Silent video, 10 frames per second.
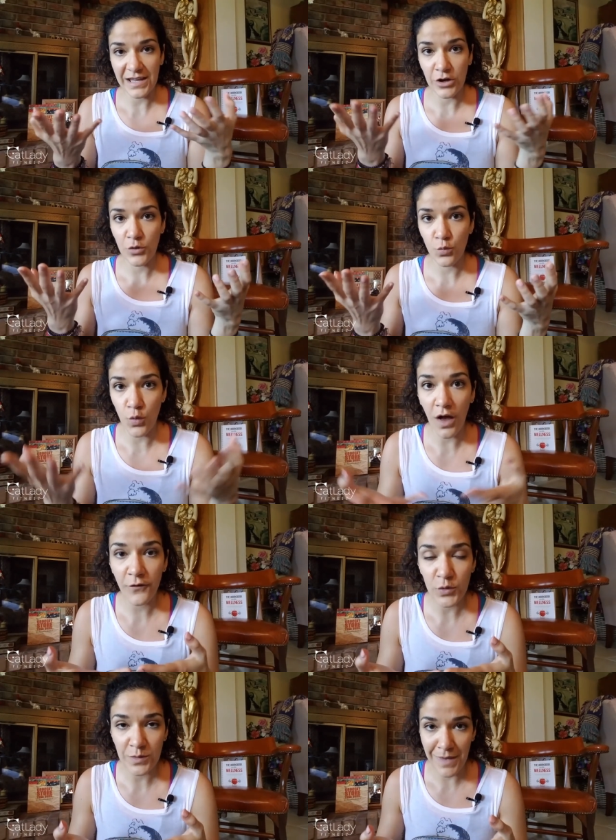in raw
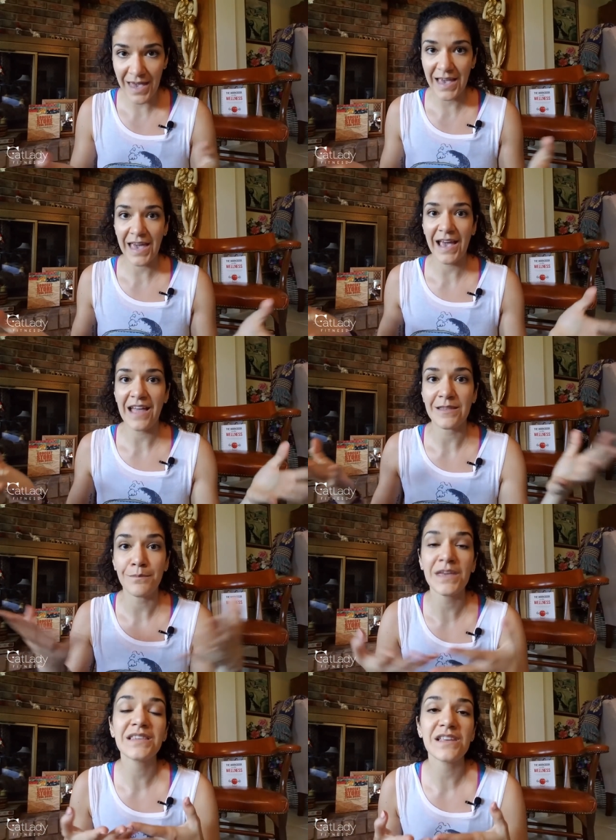food making and the
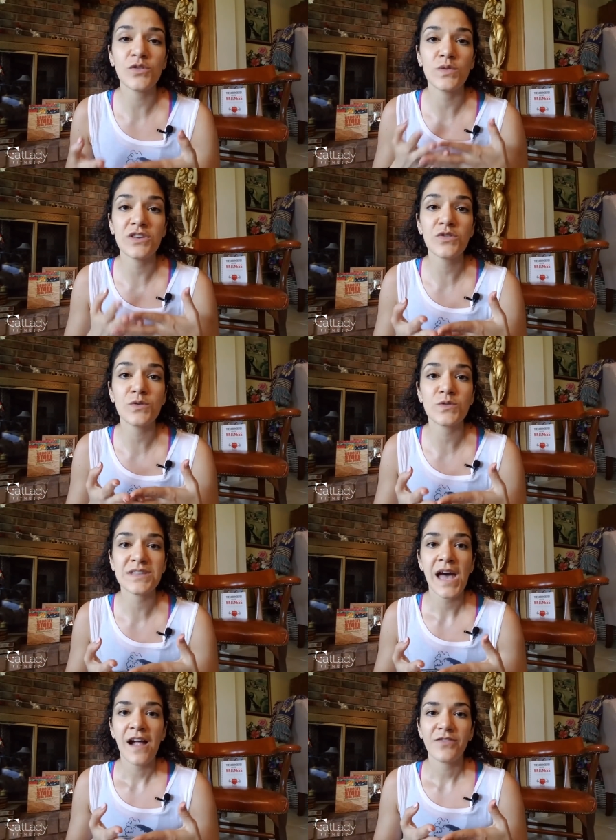meat that you
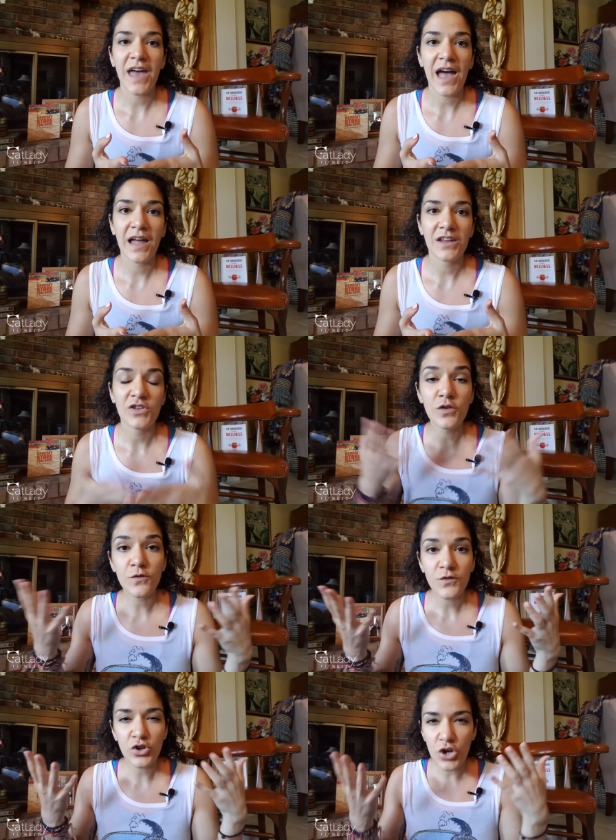use that
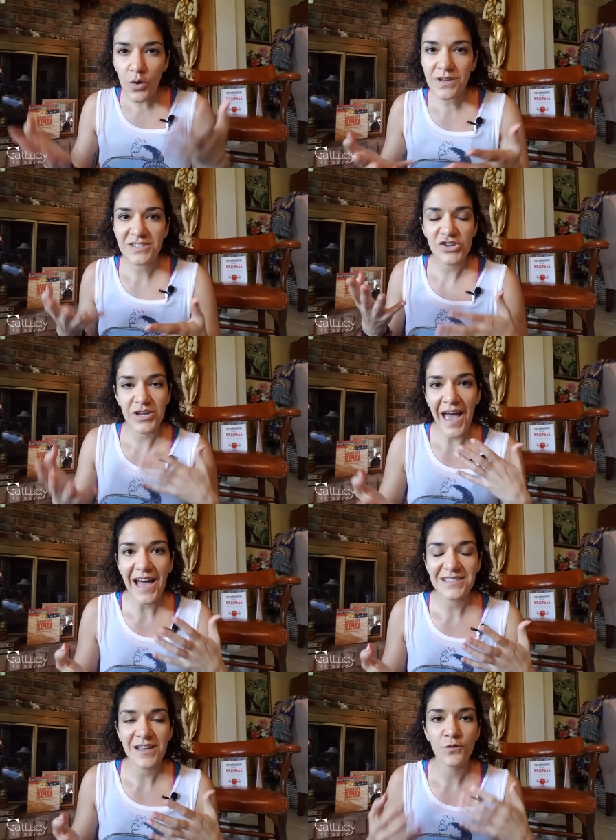you've noticed your
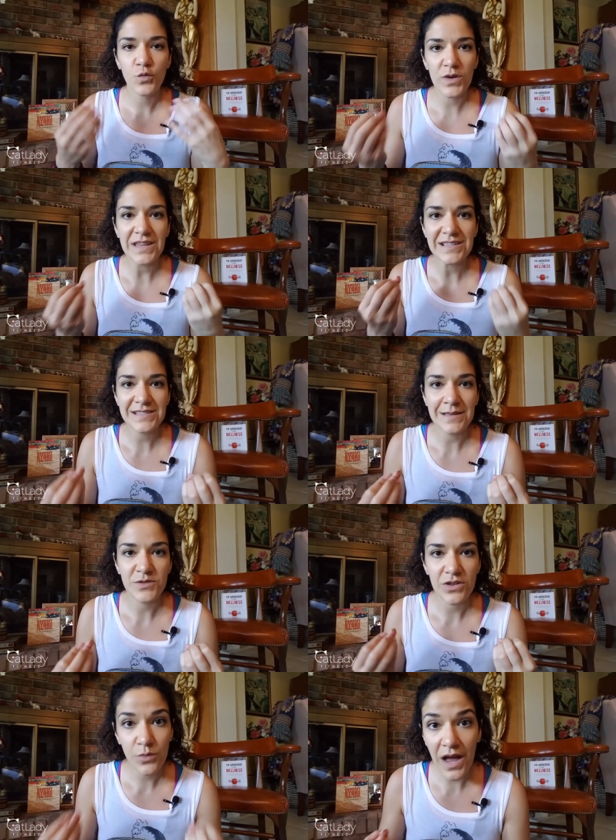cats have really
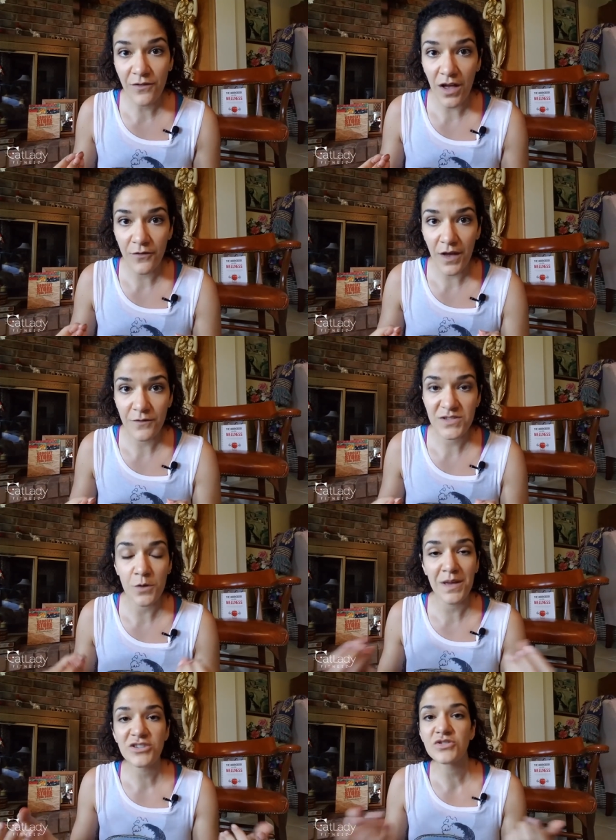seemed to thrive off of.
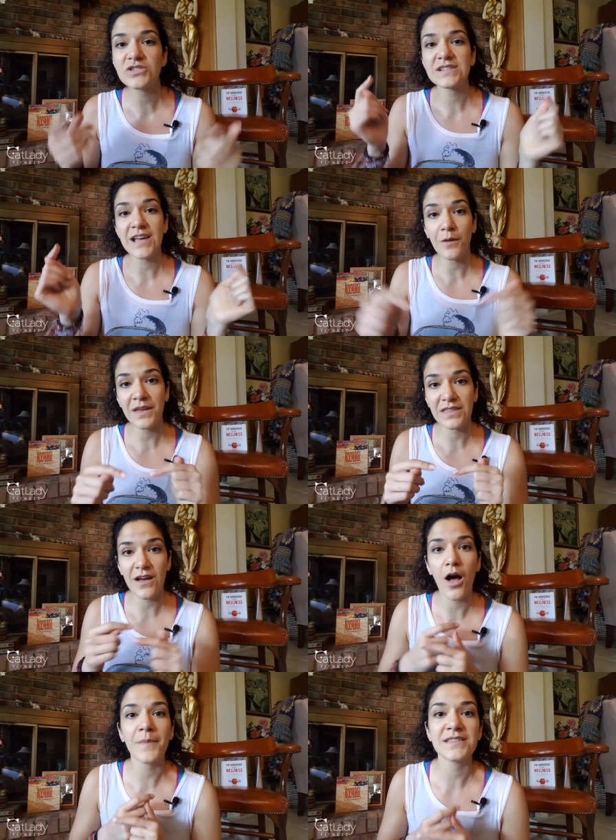So make sure to tell me in the
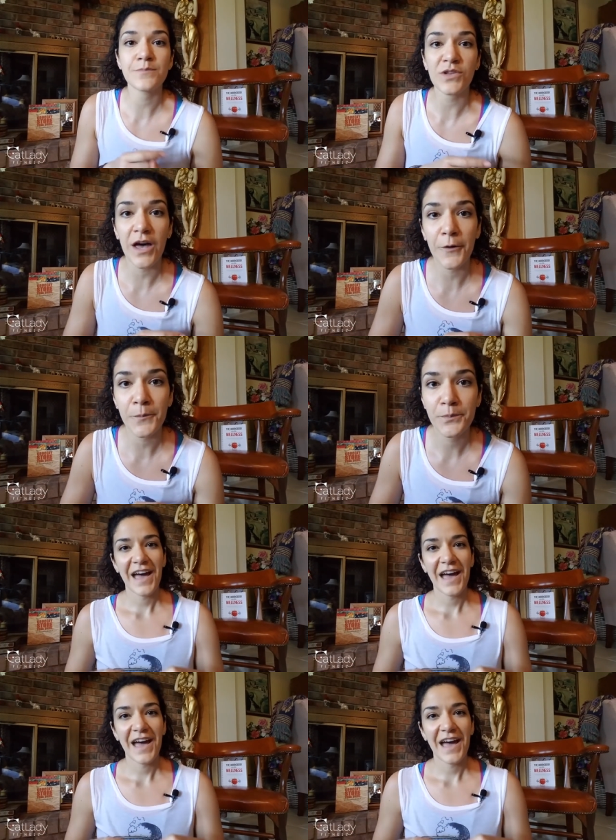comments below.